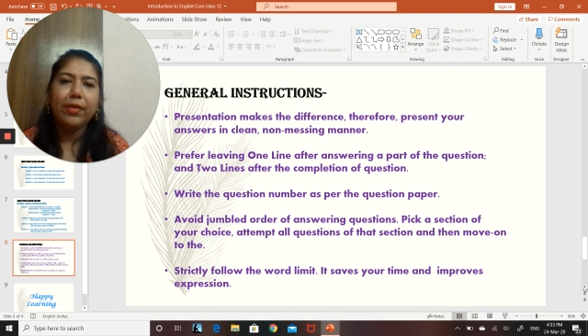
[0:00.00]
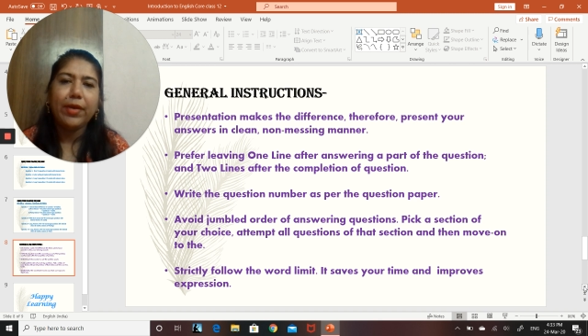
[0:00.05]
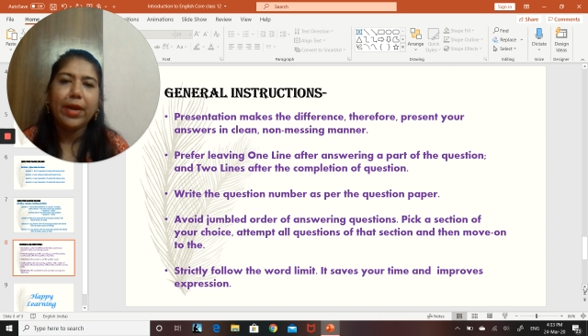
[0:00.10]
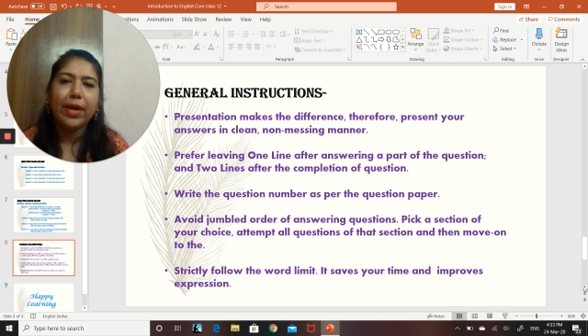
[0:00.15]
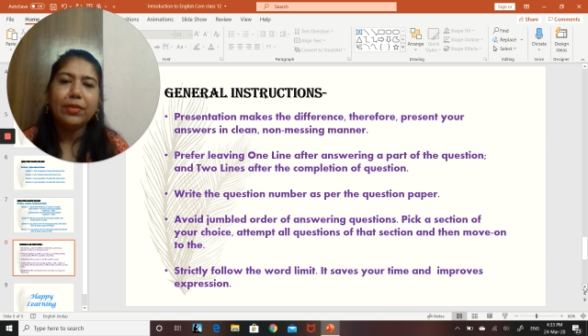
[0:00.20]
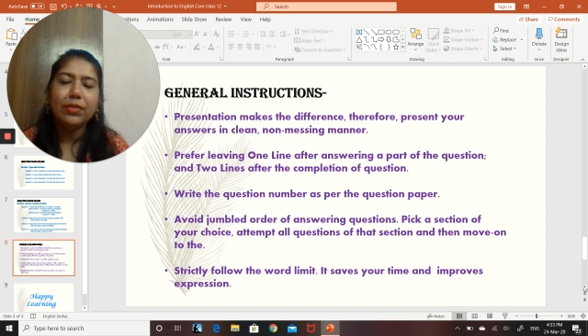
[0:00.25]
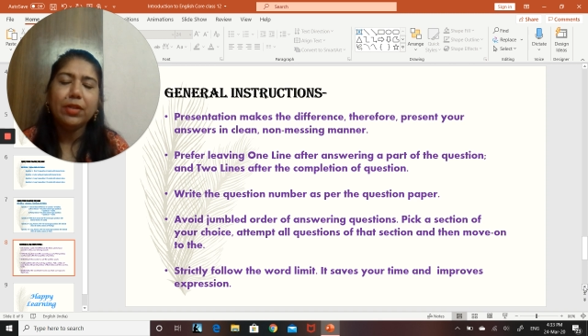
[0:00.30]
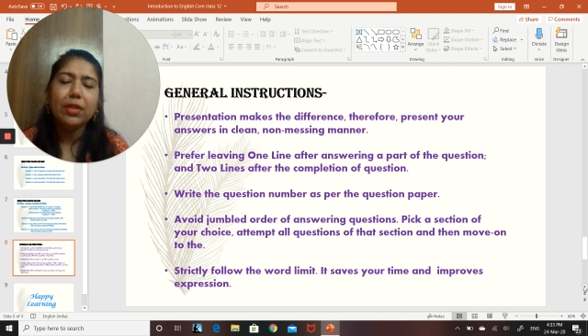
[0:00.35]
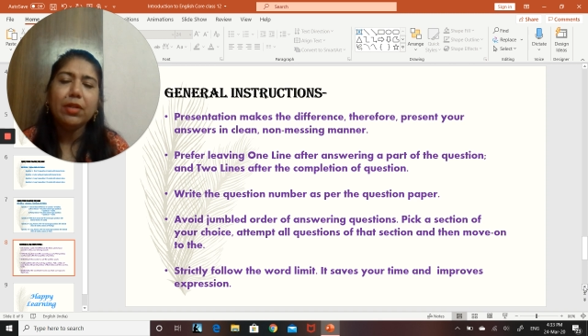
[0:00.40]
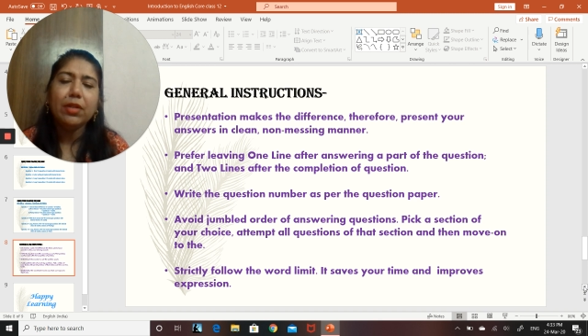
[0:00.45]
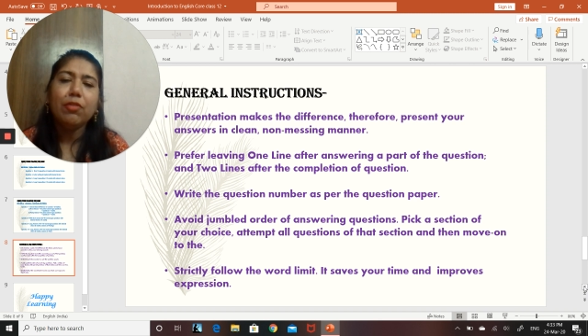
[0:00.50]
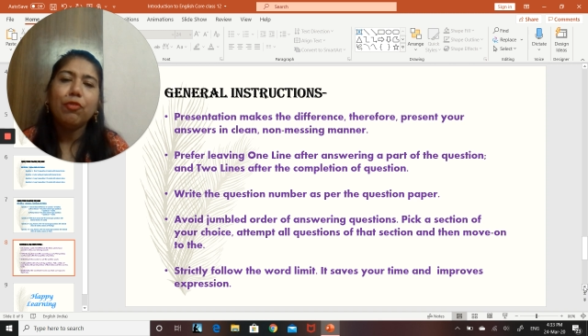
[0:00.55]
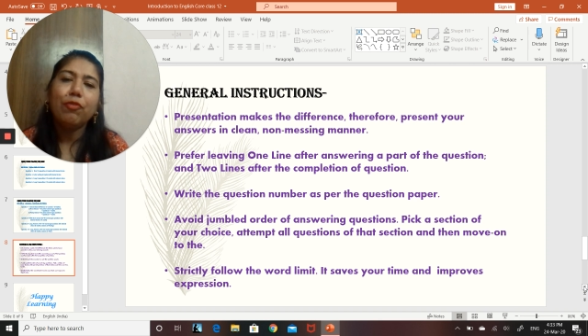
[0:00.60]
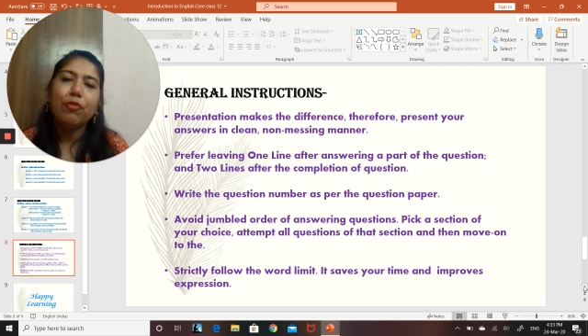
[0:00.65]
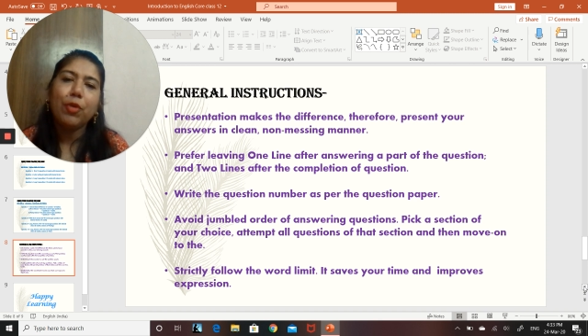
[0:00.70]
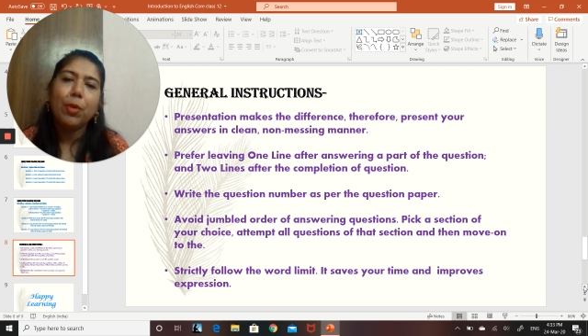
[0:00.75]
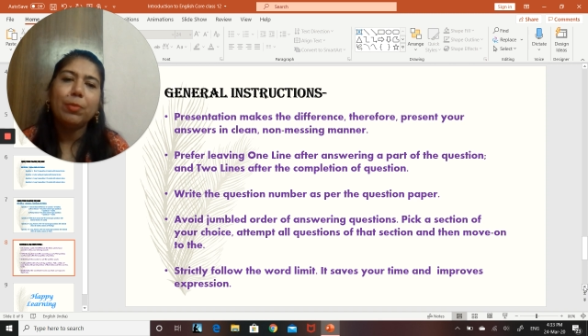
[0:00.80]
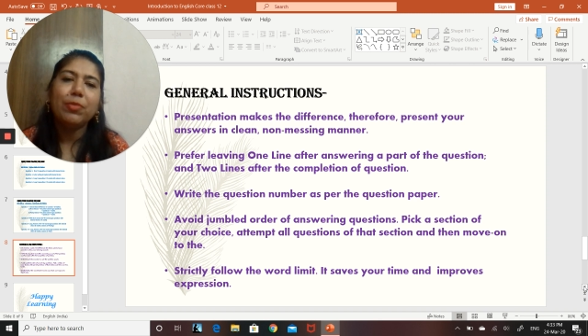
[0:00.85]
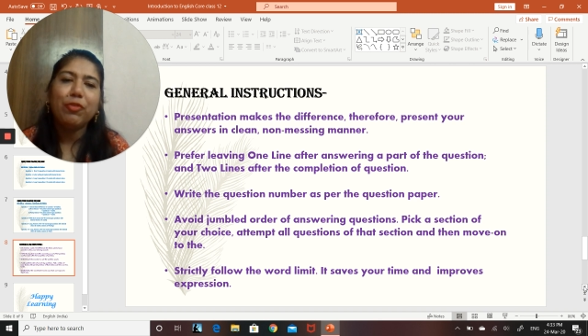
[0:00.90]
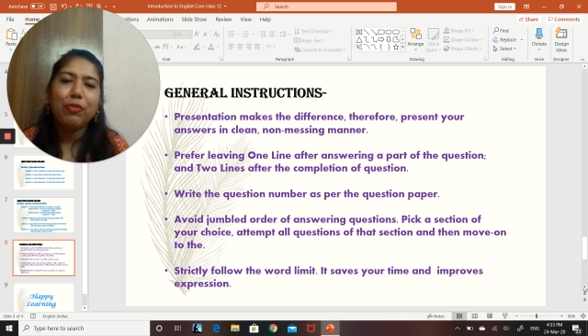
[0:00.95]
rather
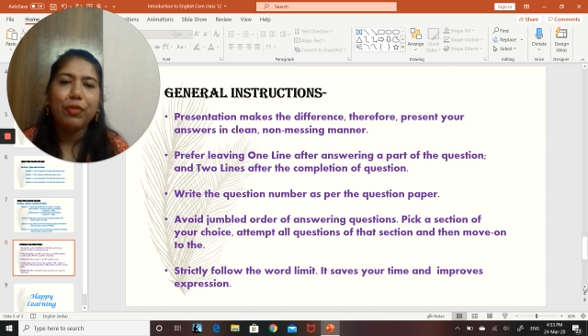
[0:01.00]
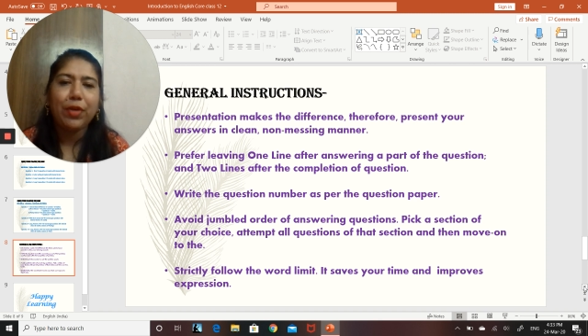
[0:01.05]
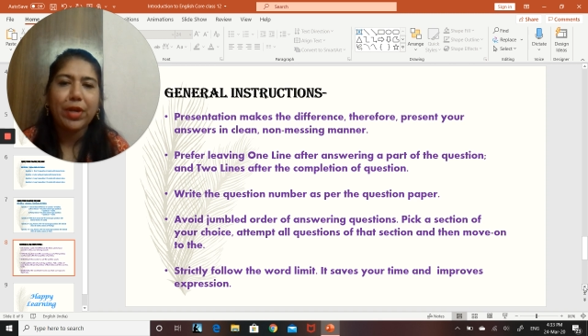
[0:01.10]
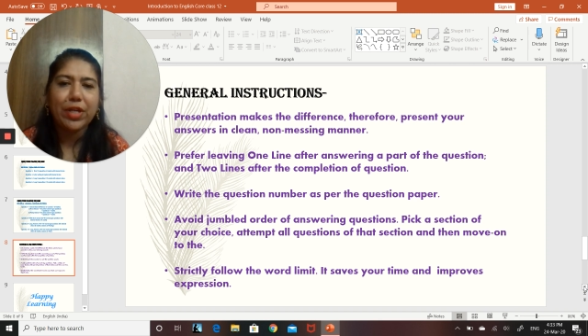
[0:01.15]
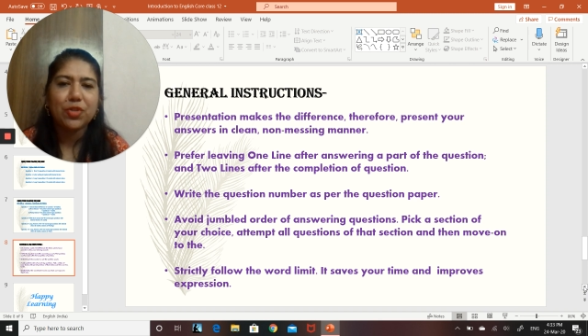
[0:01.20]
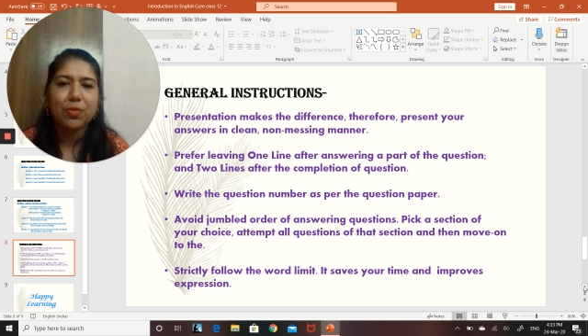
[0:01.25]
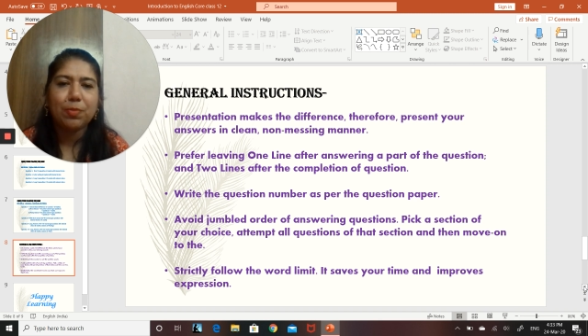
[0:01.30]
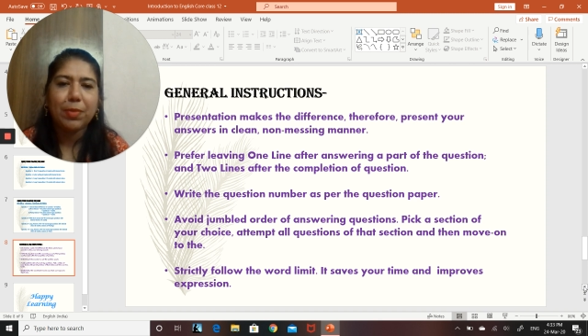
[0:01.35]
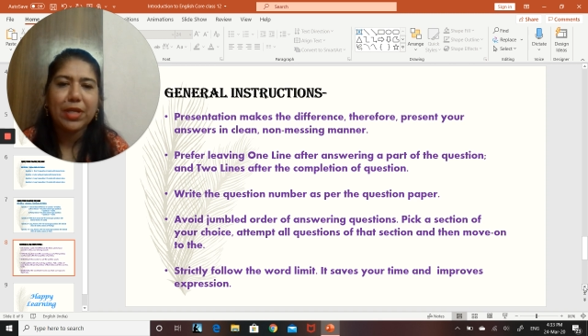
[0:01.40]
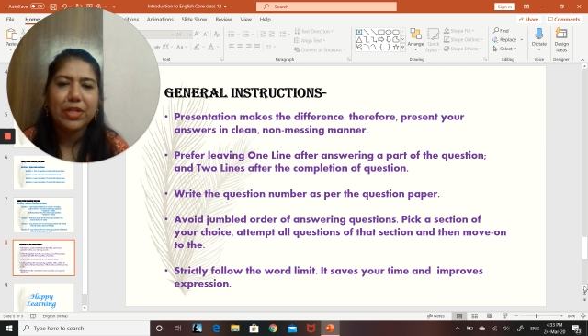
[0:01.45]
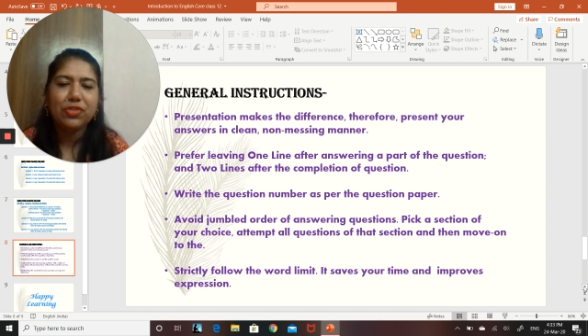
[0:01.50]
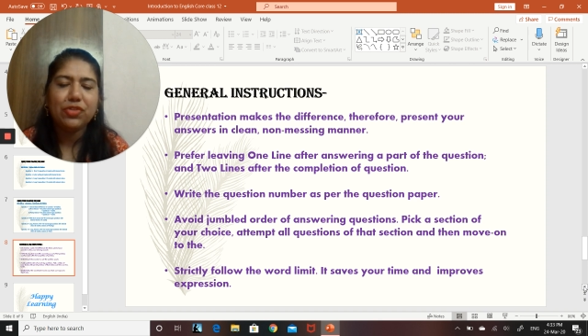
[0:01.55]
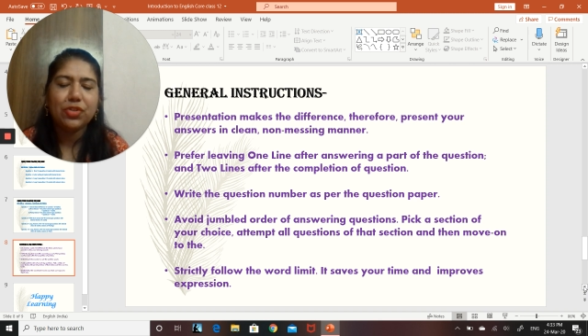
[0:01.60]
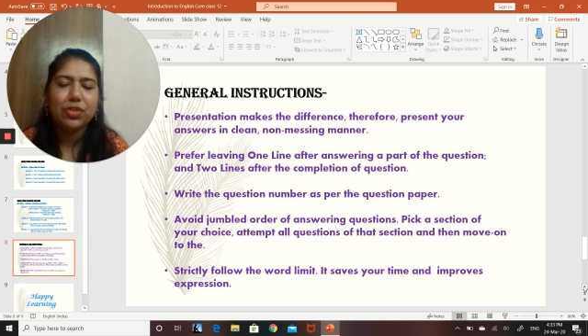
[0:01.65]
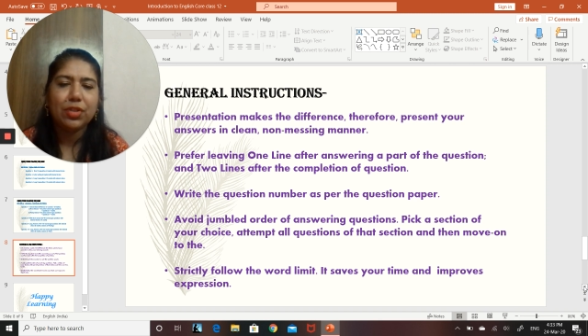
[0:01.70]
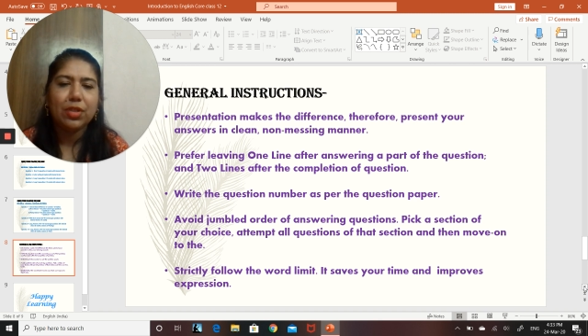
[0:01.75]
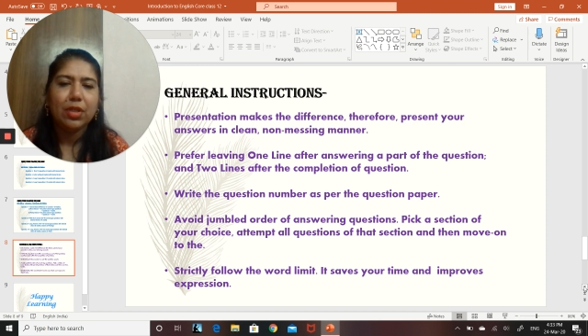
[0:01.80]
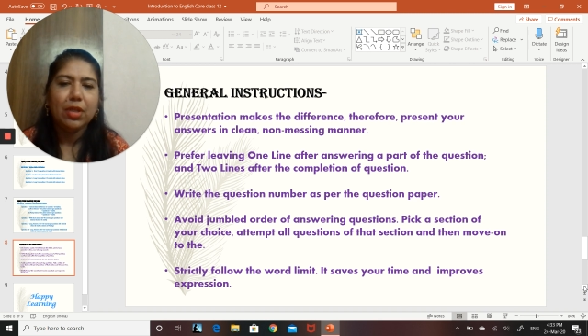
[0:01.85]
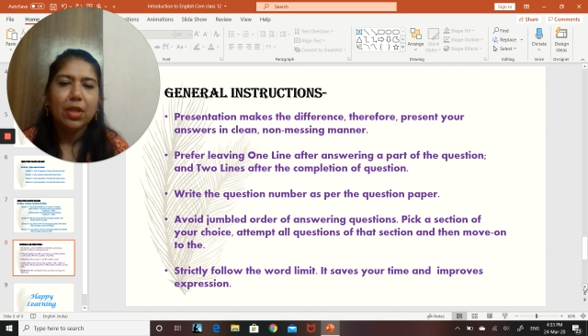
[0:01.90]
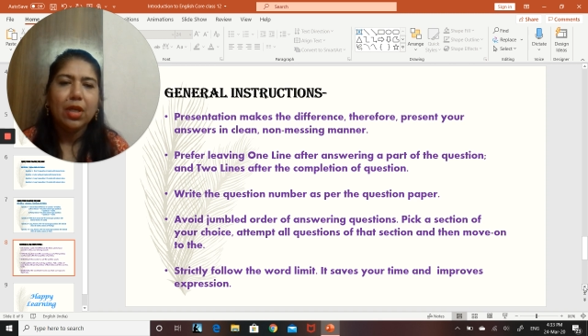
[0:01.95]
from the fresh
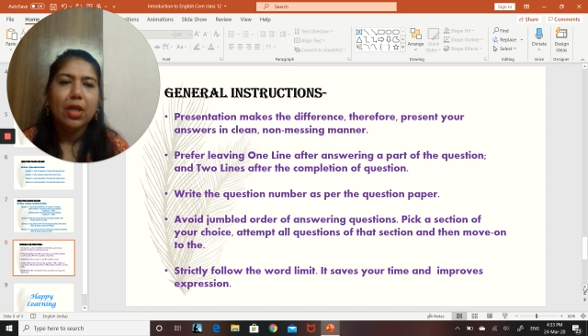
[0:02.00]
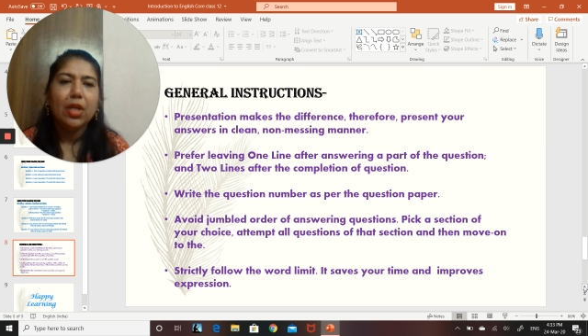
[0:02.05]
page,